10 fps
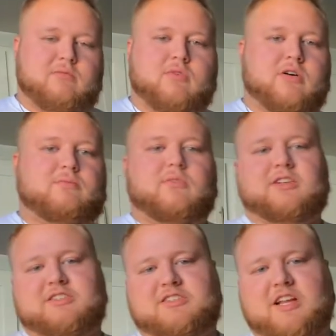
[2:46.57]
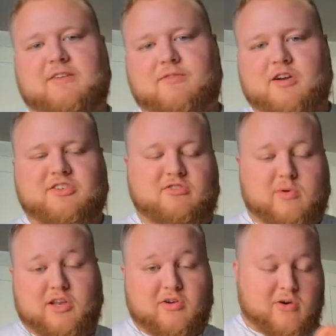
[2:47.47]
well, let's just say for instance we
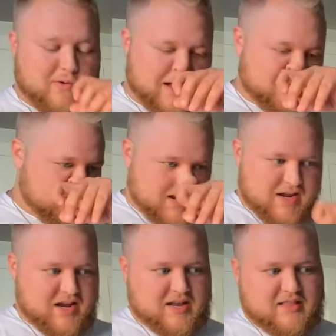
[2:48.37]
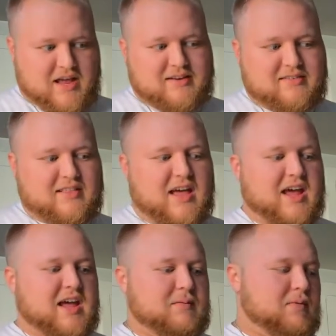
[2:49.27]
do go up and
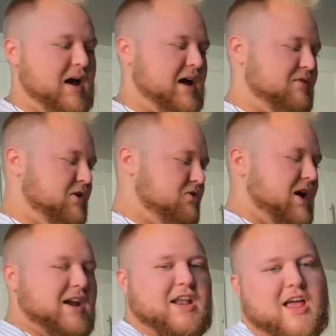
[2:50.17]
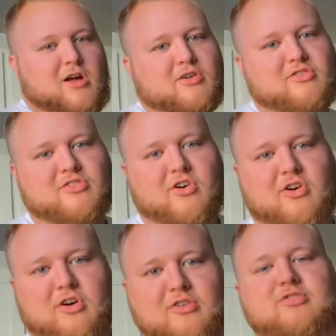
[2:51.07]
they have a great day on
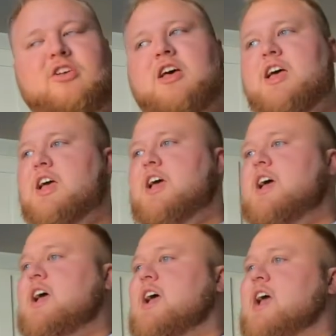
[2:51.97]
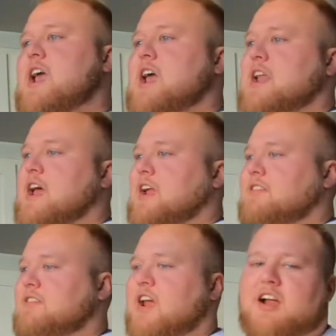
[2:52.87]
stalls and a
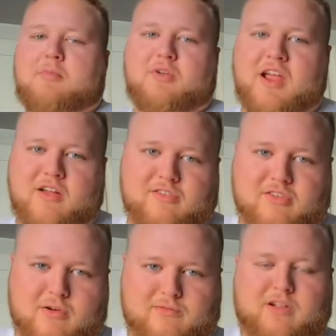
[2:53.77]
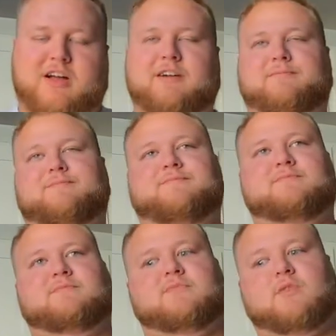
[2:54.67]
terrible day on slow flight.
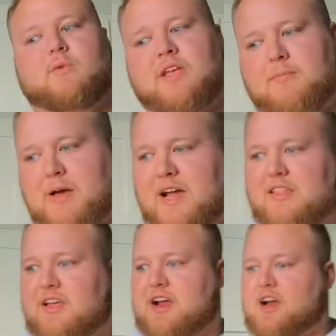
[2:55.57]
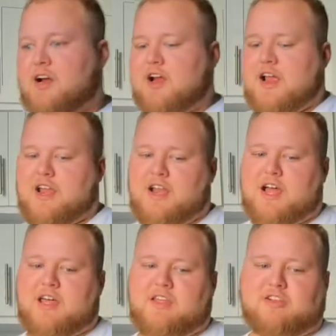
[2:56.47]
We get back there and
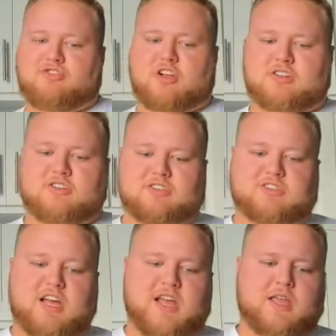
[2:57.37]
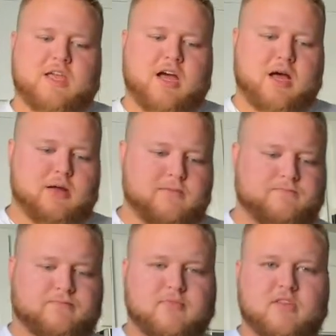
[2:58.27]
the instructor's like,
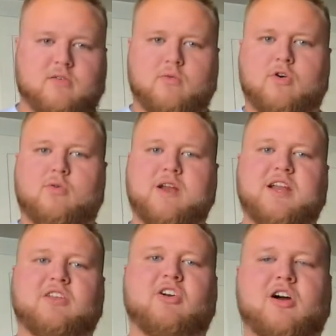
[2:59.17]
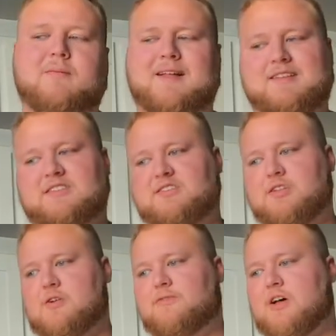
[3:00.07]
well, we need to talk about this
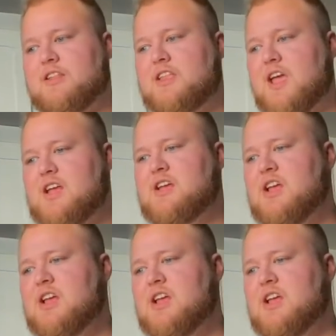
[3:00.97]
slow flight thing.